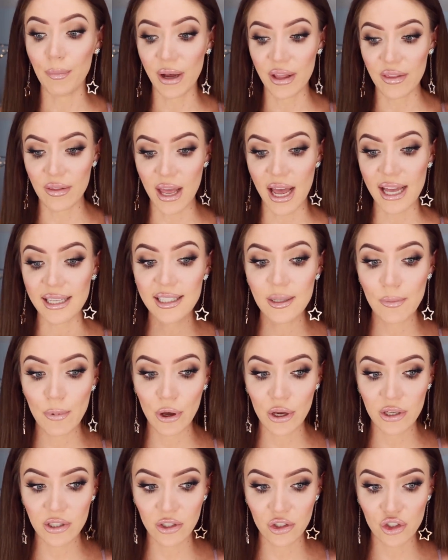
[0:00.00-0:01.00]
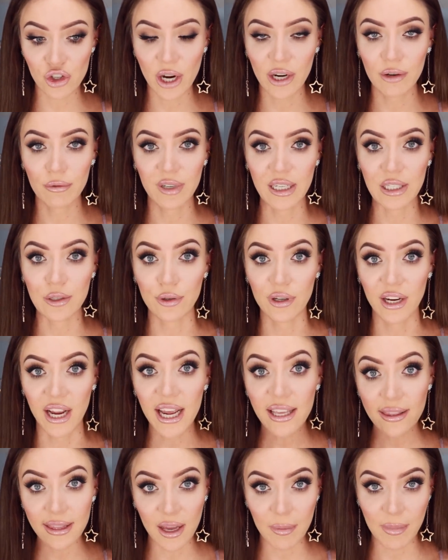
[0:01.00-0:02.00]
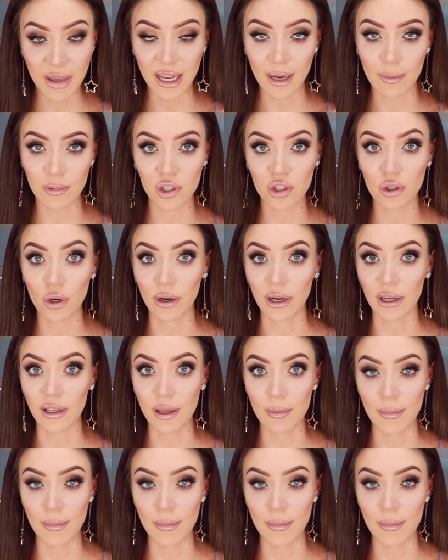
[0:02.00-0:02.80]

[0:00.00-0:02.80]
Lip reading: But as the person trying to recreate that makeup tutorial,